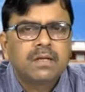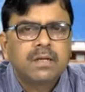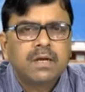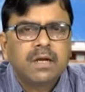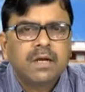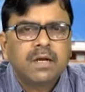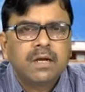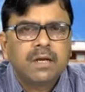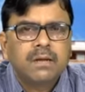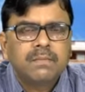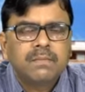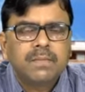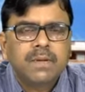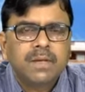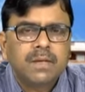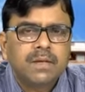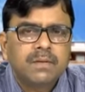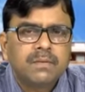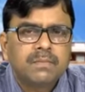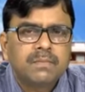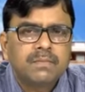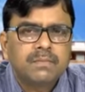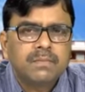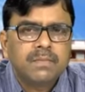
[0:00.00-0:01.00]
um,
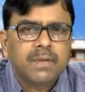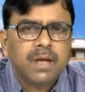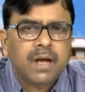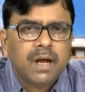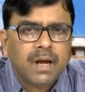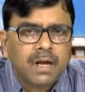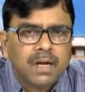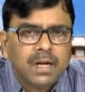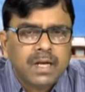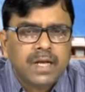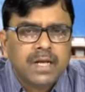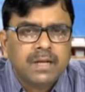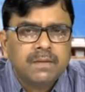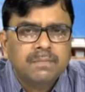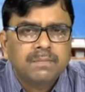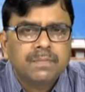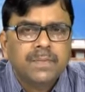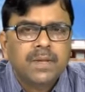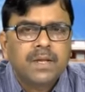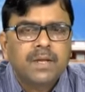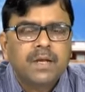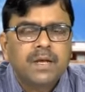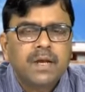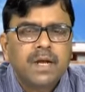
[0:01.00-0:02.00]
um, early
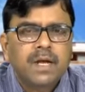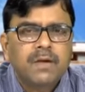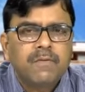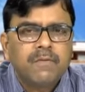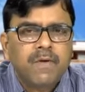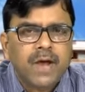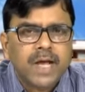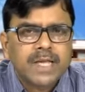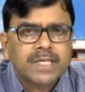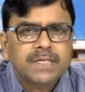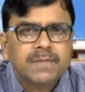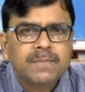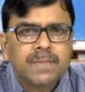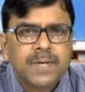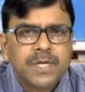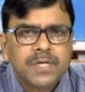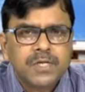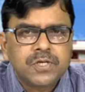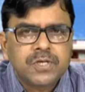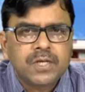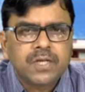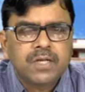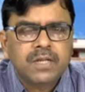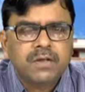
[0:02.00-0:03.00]

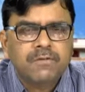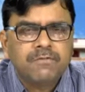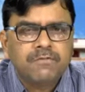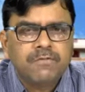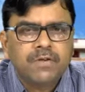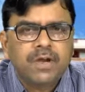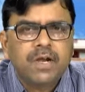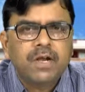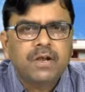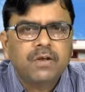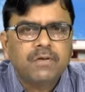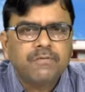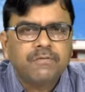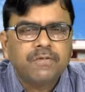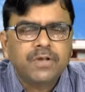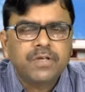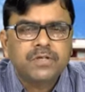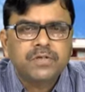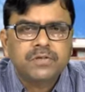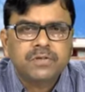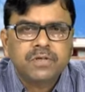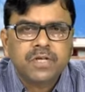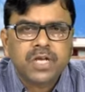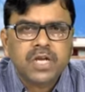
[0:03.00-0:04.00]
advancement in the field of
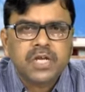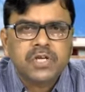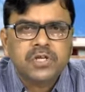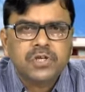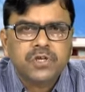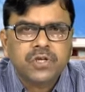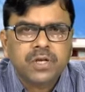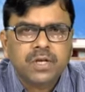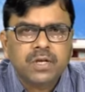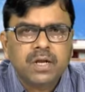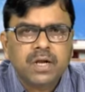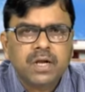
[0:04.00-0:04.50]
education,